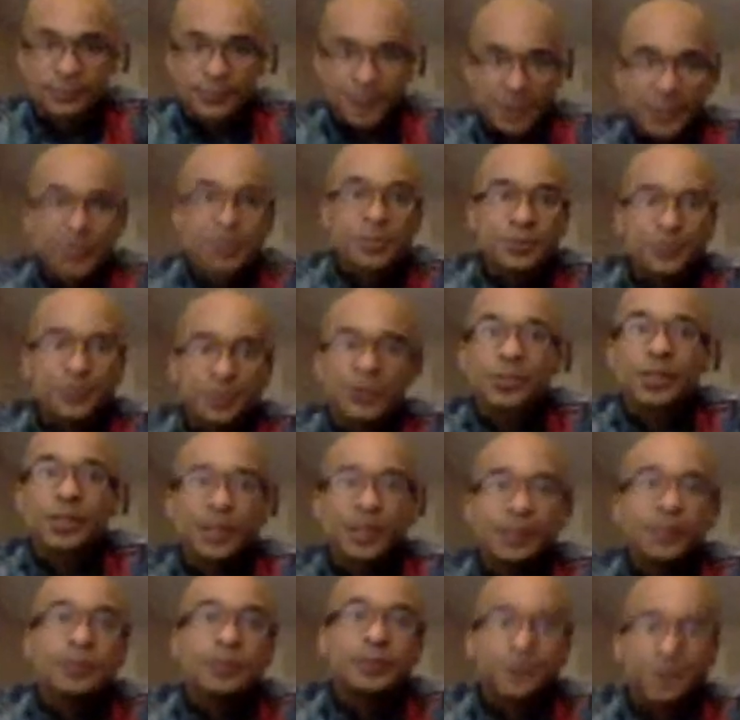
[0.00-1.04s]
It is more
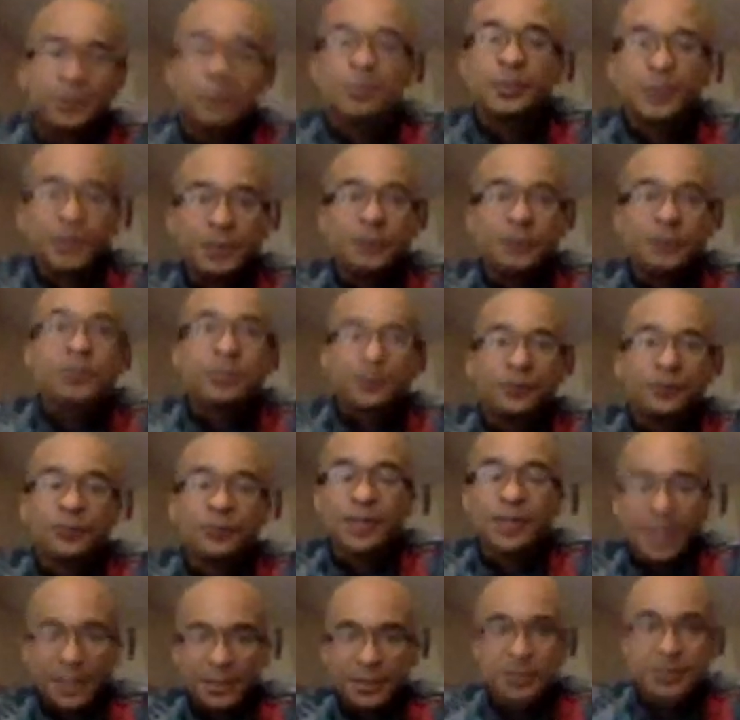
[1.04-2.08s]
likely to be
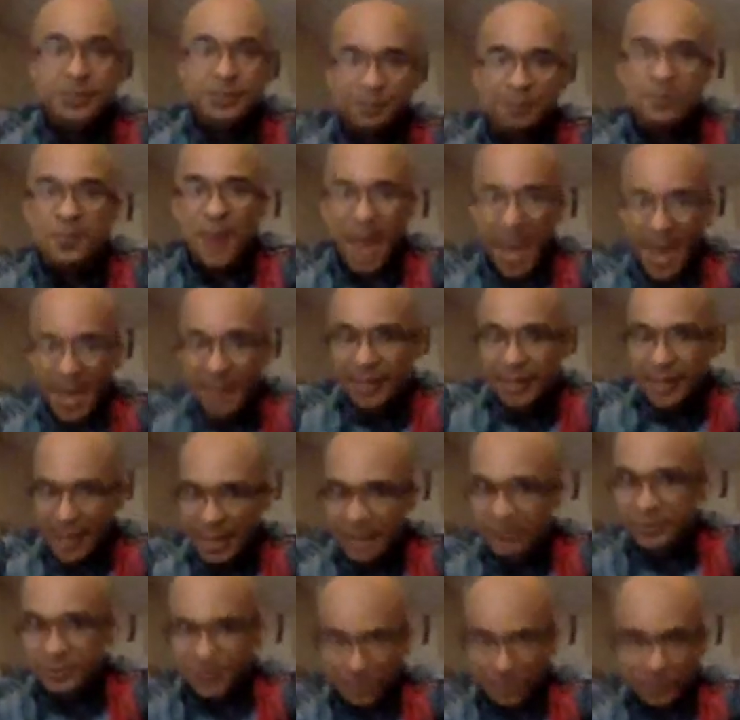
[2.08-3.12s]
reflected back
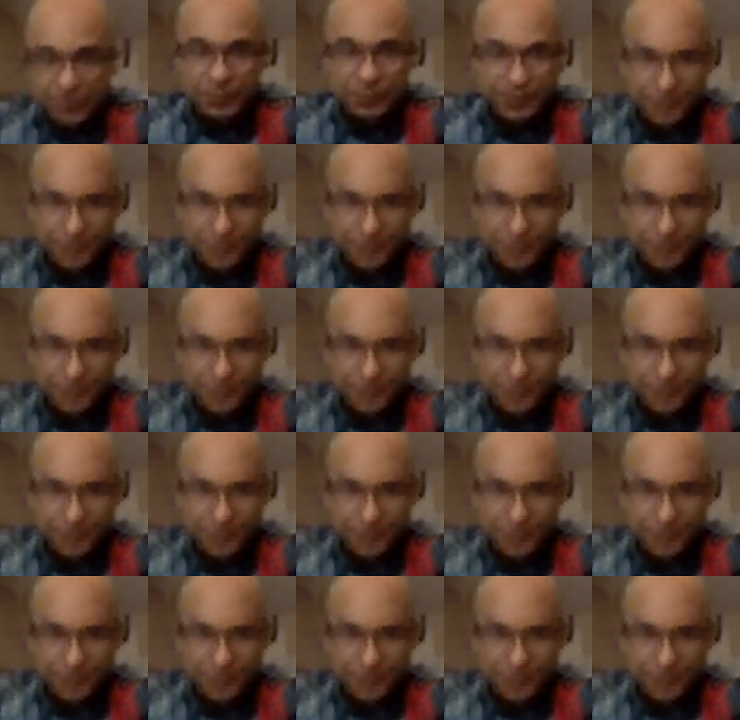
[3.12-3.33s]
at you